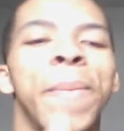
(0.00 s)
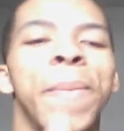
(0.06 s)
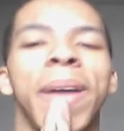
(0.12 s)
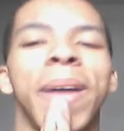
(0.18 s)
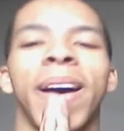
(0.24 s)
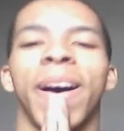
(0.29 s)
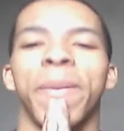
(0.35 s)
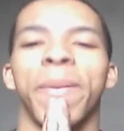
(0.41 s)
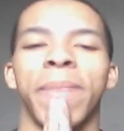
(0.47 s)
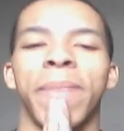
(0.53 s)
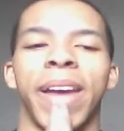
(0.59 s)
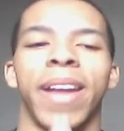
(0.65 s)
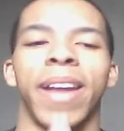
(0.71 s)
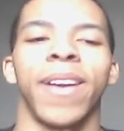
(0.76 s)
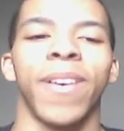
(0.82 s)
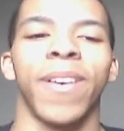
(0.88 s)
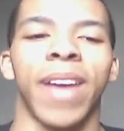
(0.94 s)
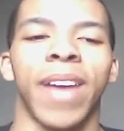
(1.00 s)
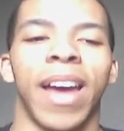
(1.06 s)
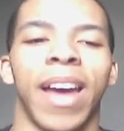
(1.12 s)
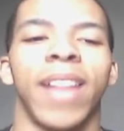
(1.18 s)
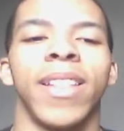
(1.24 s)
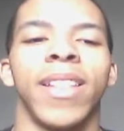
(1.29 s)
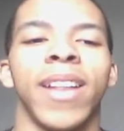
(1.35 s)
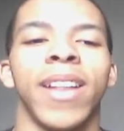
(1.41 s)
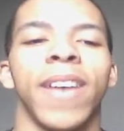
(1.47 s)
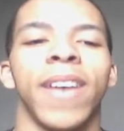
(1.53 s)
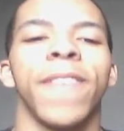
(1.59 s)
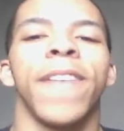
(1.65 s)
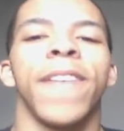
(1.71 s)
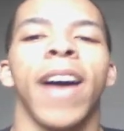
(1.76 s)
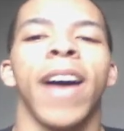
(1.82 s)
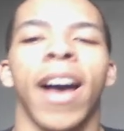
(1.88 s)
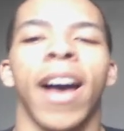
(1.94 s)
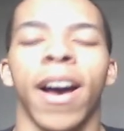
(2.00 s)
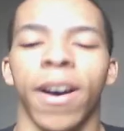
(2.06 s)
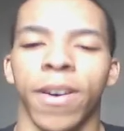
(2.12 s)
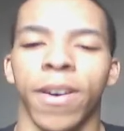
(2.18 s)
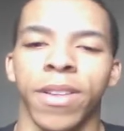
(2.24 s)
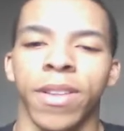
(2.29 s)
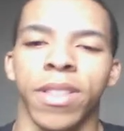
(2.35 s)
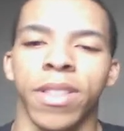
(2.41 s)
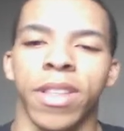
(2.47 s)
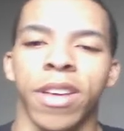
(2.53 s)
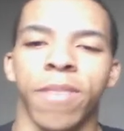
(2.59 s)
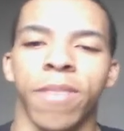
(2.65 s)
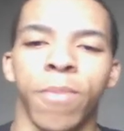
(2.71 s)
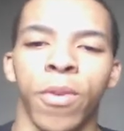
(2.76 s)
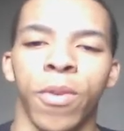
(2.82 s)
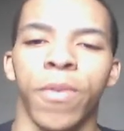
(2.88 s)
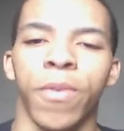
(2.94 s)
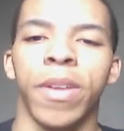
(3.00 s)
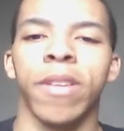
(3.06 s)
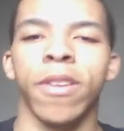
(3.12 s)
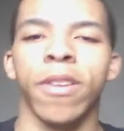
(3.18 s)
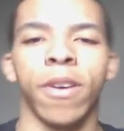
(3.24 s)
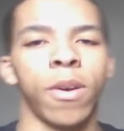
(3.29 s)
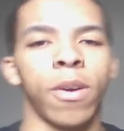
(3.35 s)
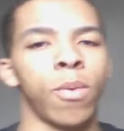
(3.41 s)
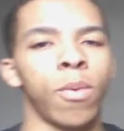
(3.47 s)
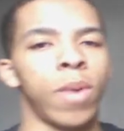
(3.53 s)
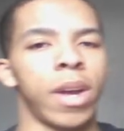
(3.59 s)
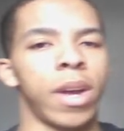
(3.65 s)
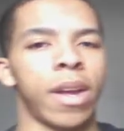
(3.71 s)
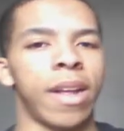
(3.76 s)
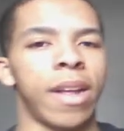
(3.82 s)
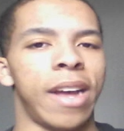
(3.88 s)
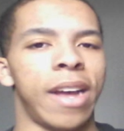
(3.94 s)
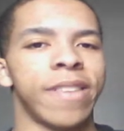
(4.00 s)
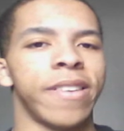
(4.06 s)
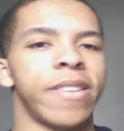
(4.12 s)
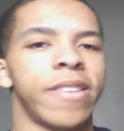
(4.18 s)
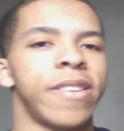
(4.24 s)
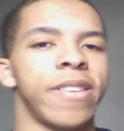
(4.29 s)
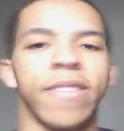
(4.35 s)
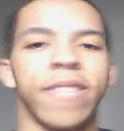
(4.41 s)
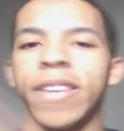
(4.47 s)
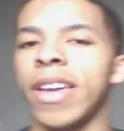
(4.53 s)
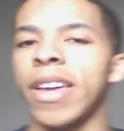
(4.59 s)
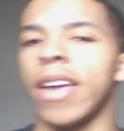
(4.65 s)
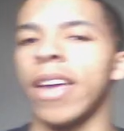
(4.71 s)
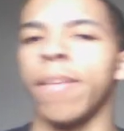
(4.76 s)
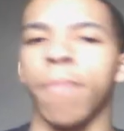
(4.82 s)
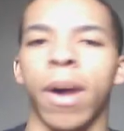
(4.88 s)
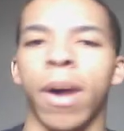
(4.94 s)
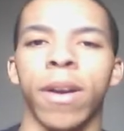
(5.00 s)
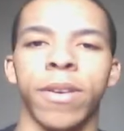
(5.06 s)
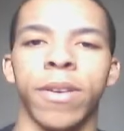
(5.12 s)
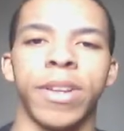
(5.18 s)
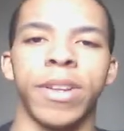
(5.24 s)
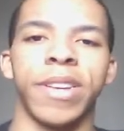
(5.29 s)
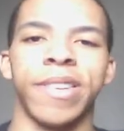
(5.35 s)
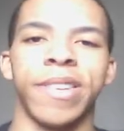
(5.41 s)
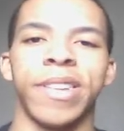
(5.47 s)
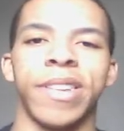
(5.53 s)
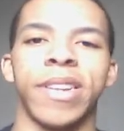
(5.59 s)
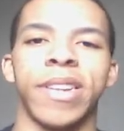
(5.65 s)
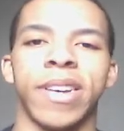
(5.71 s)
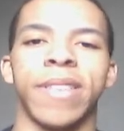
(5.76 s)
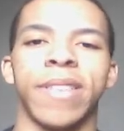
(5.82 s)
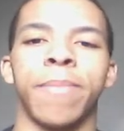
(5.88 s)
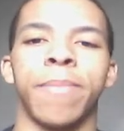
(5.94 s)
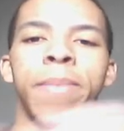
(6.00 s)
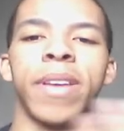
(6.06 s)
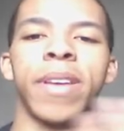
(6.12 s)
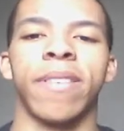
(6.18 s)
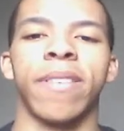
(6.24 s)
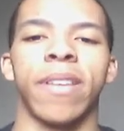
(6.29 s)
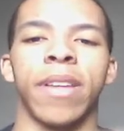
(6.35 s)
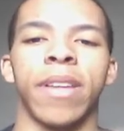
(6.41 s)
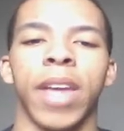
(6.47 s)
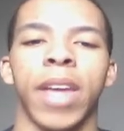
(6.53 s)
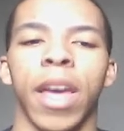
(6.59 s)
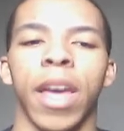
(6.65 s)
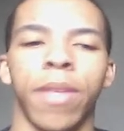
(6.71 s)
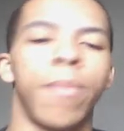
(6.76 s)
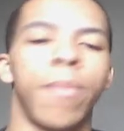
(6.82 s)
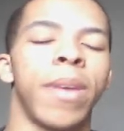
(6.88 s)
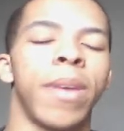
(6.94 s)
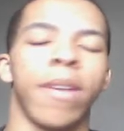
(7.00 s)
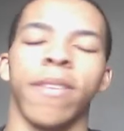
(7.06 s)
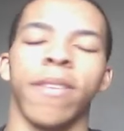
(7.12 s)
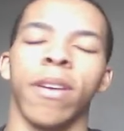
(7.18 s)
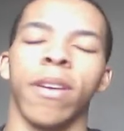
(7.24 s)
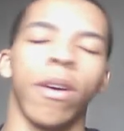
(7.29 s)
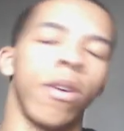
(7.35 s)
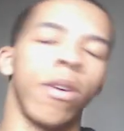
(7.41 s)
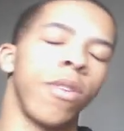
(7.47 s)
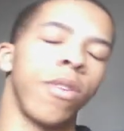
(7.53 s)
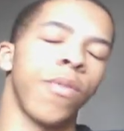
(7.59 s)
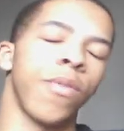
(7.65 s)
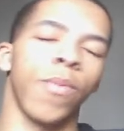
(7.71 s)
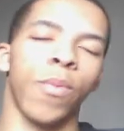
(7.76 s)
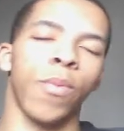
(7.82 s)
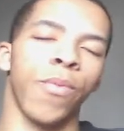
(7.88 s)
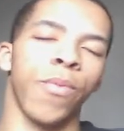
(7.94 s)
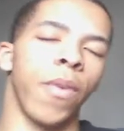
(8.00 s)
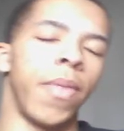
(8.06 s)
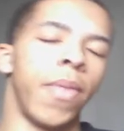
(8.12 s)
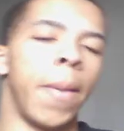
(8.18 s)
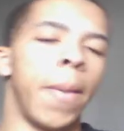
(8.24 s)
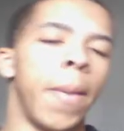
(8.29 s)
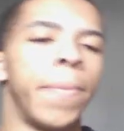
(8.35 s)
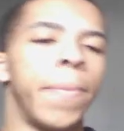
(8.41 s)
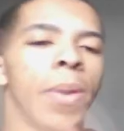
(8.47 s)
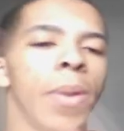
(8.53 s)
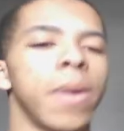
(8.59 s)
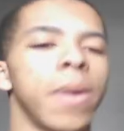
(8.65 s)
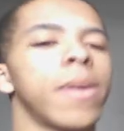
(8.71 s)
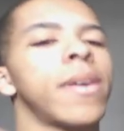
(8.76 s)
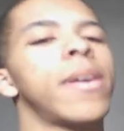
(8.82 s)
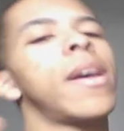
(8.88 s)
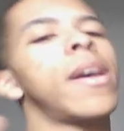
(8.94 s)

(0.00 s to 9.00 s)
Oh man. Okay, I love how this movie took what classic Disney and modern Disney does and mixed it together, because it goes from the book